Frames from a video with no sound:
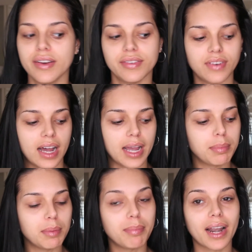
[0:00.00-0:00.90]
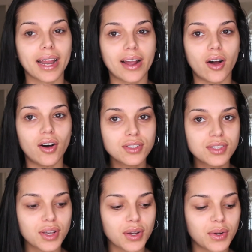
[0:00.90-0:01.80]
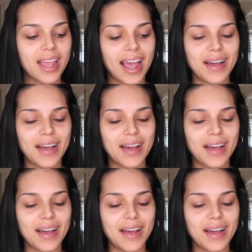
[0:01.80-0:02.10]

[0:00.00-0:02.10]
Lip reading: vibe, but I also